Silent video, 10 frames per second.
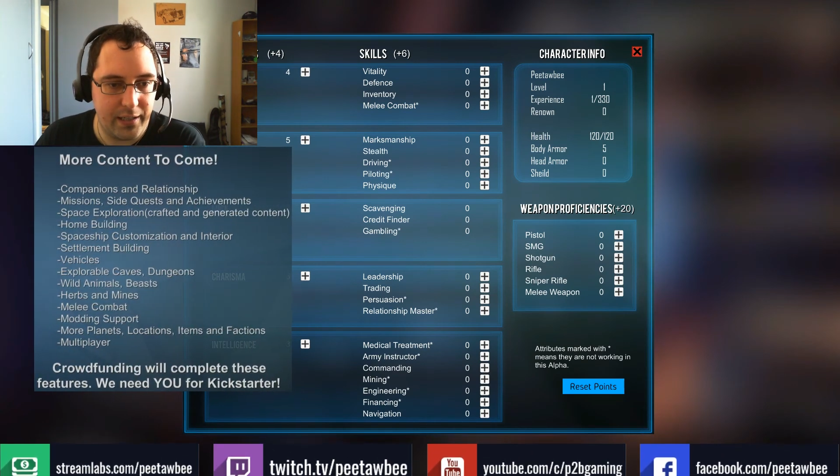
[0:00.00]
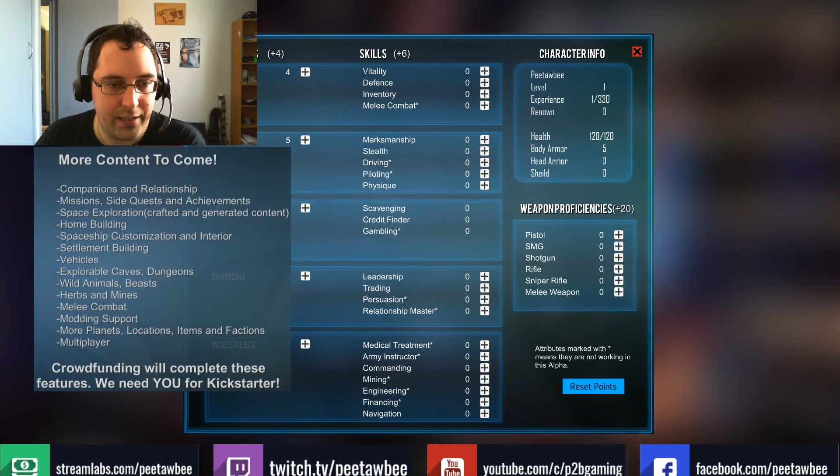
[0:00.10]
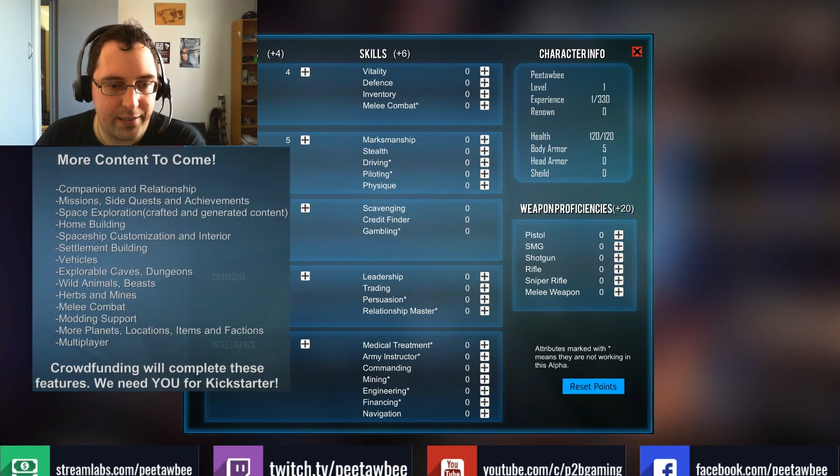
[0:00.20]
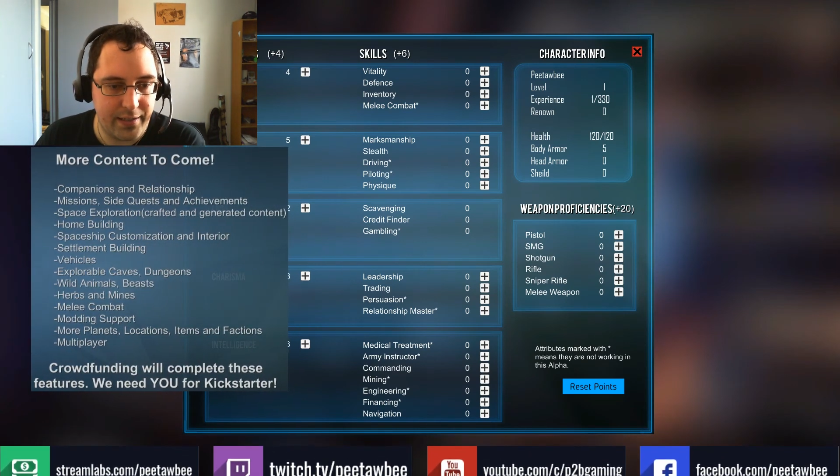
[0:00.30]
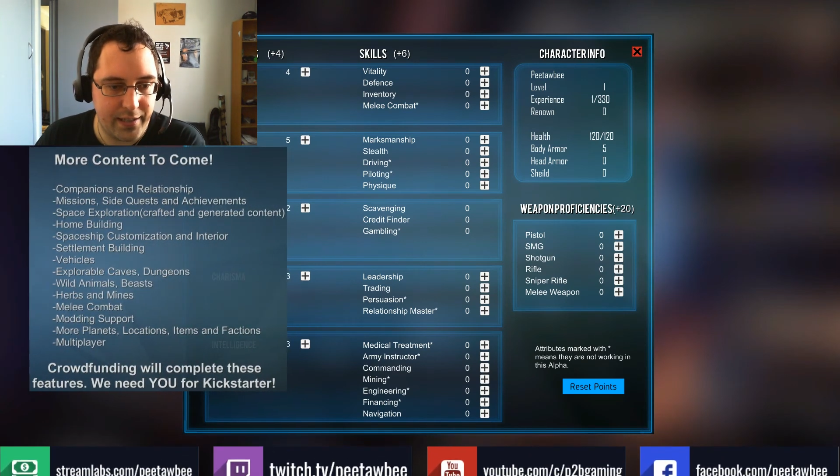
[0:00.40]

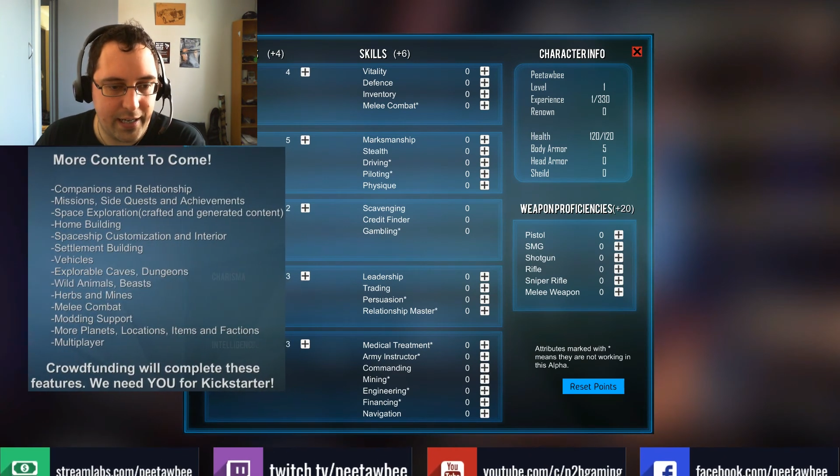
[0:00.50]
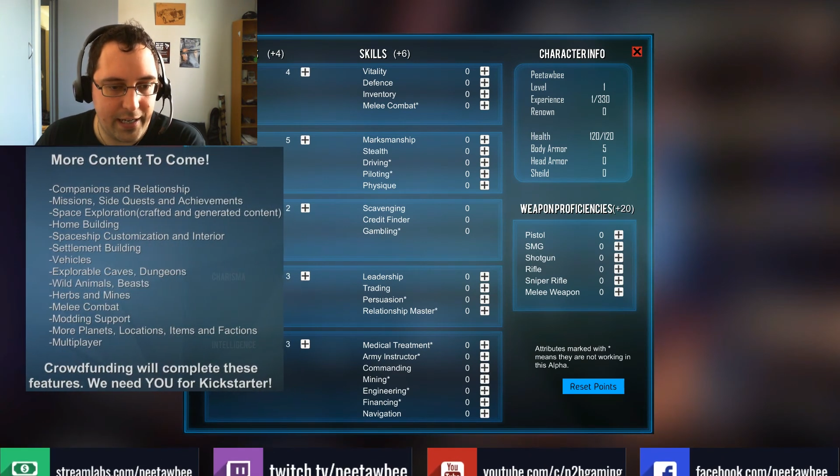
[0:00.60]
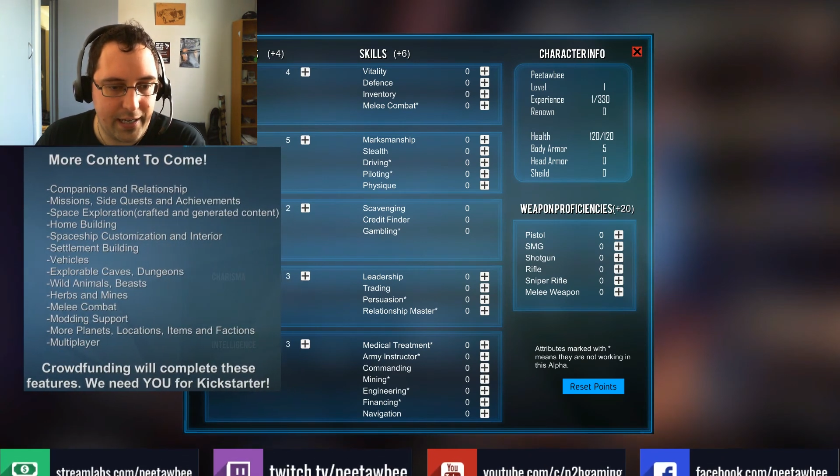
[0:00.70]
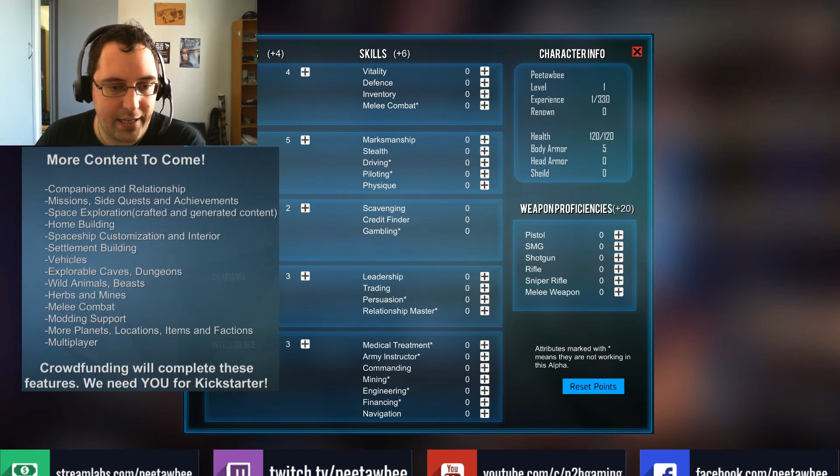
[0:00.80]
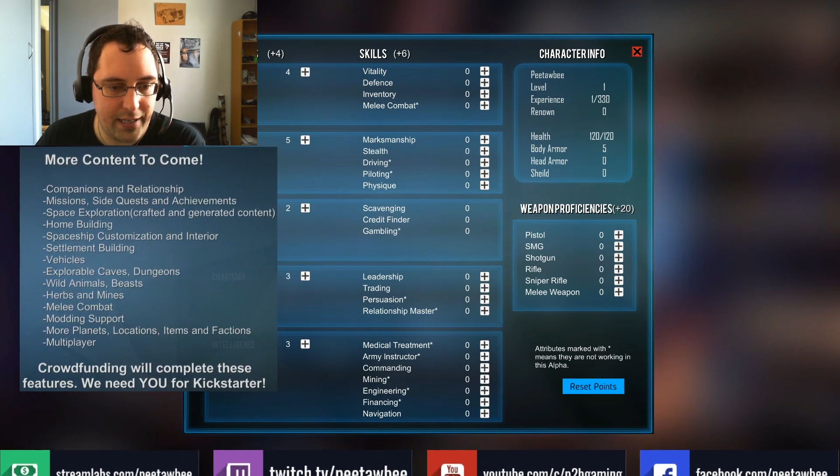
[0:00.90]
it's
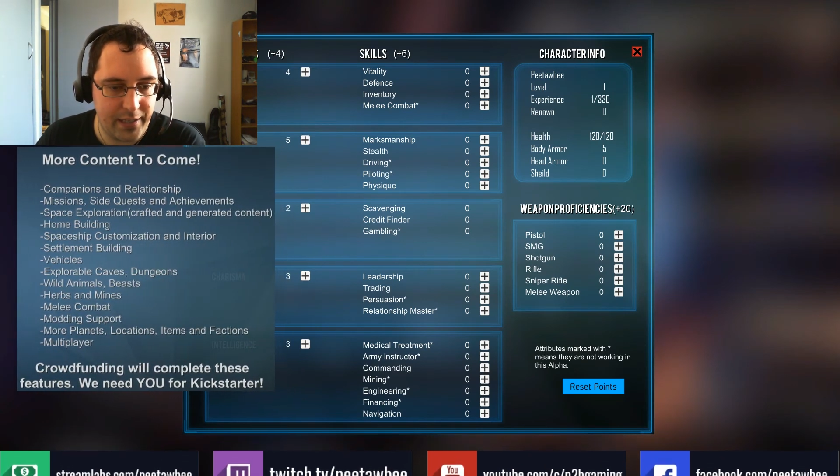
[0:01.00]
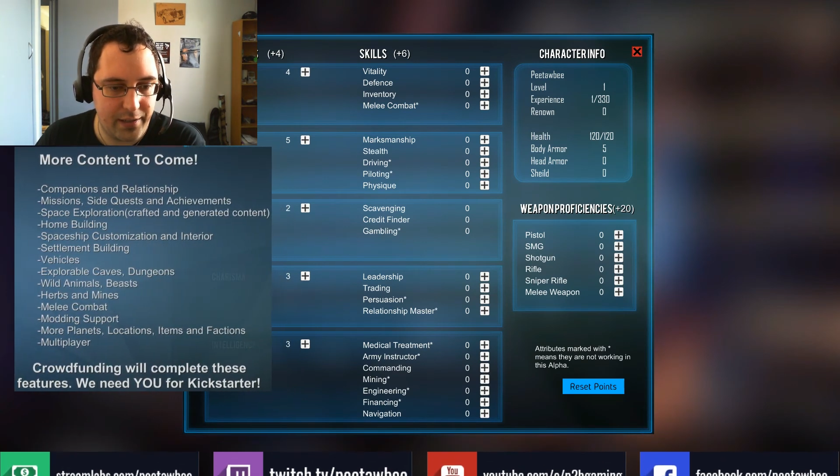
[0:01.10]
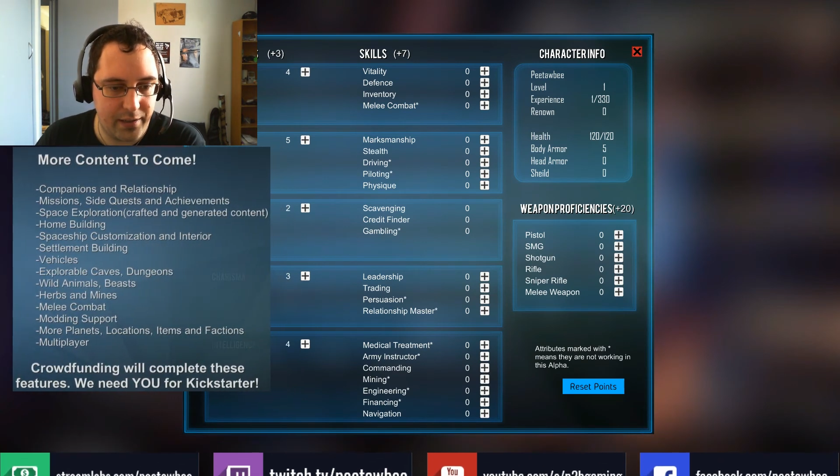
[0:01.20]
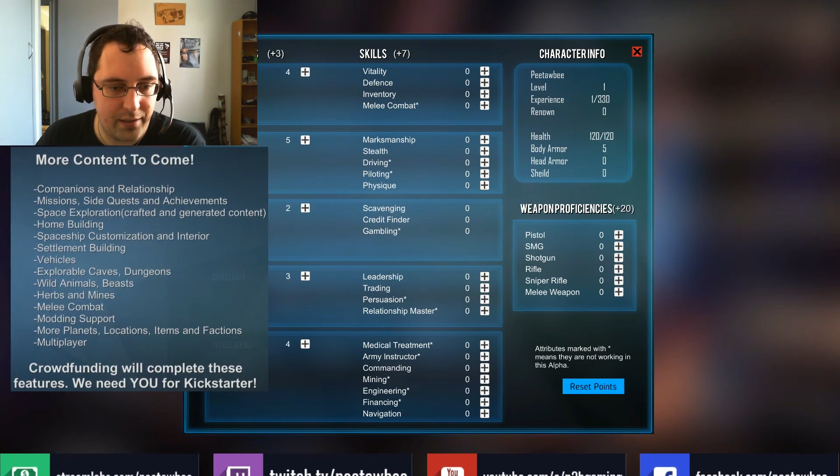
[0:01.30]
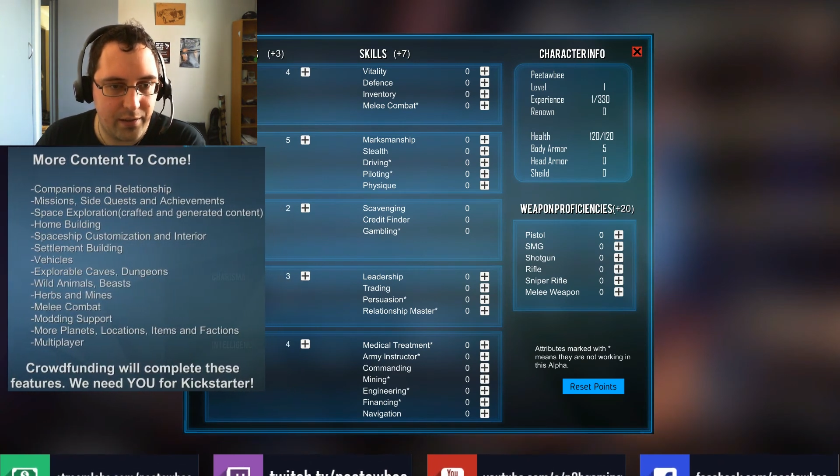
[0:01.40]

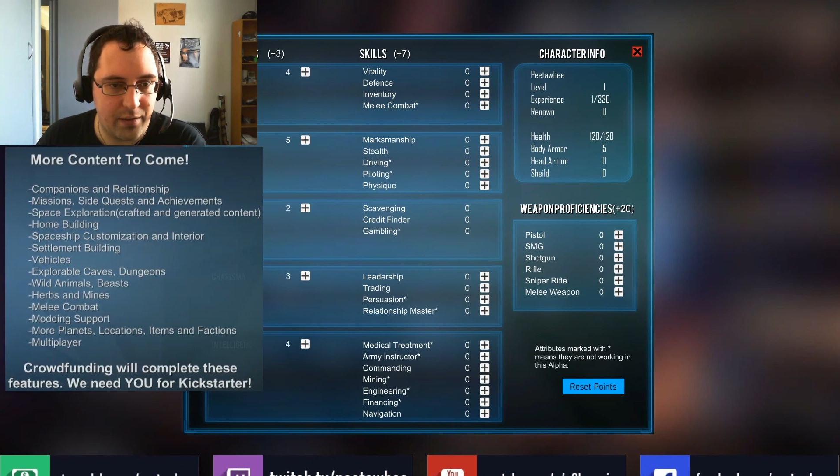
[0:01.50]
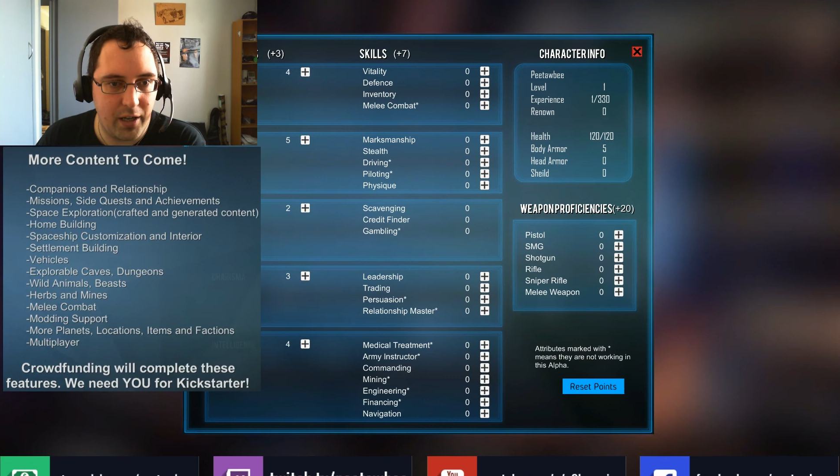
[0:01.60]
an